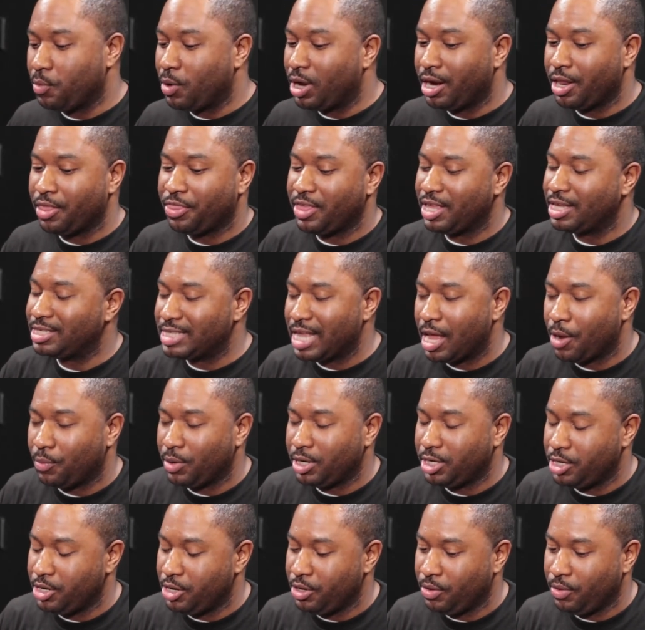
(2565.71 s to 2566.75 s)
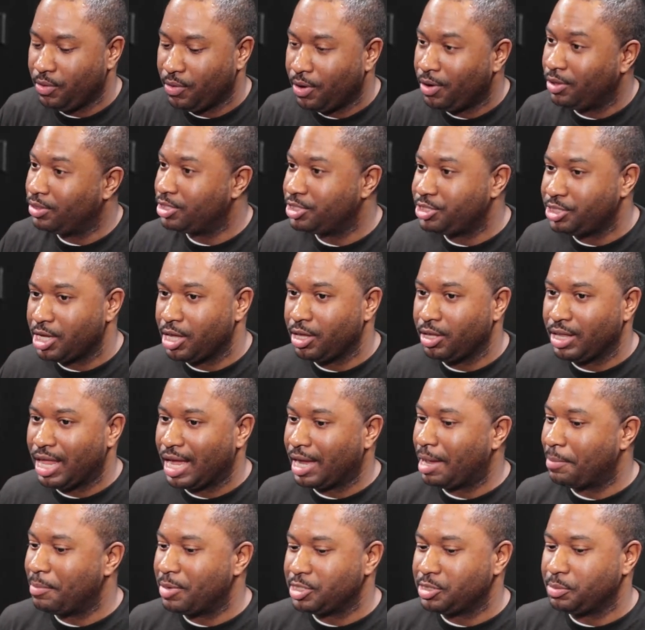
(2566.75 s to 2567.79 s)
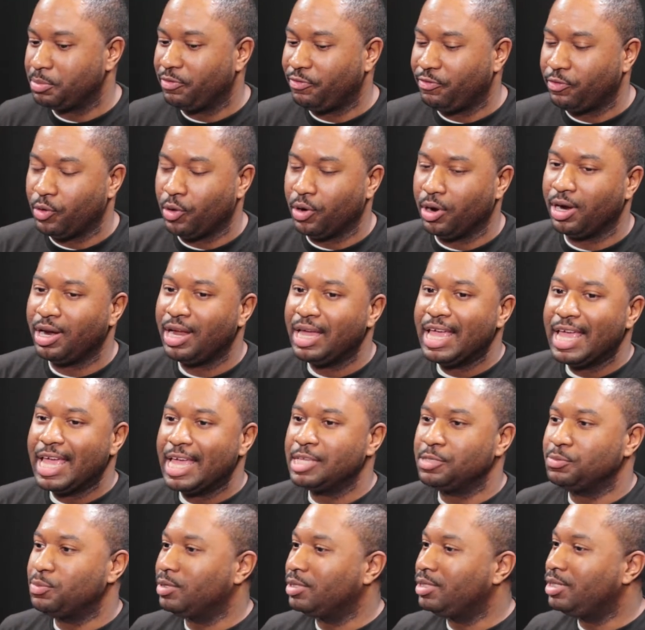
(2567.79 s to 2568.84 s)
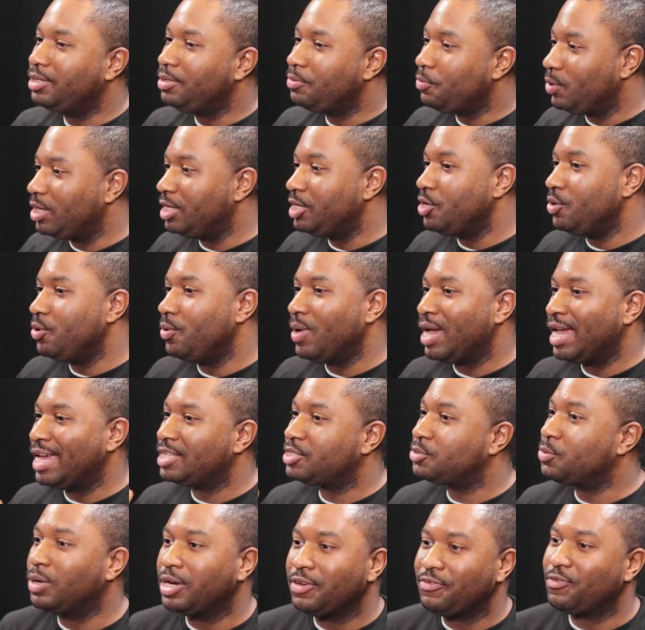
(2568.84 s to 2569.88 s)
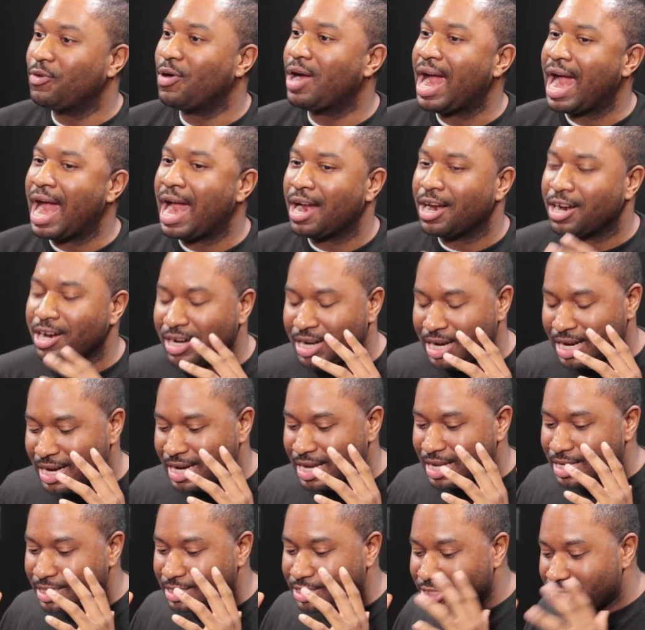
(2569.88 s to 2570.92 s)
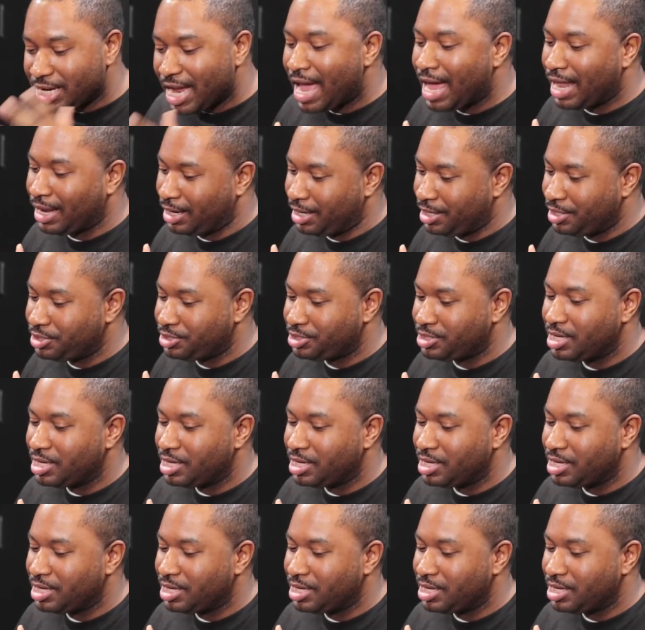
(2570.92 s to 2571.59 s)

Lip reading: One of the things that we do on the show, like I mentioned before, is we do a 24-hour challenge.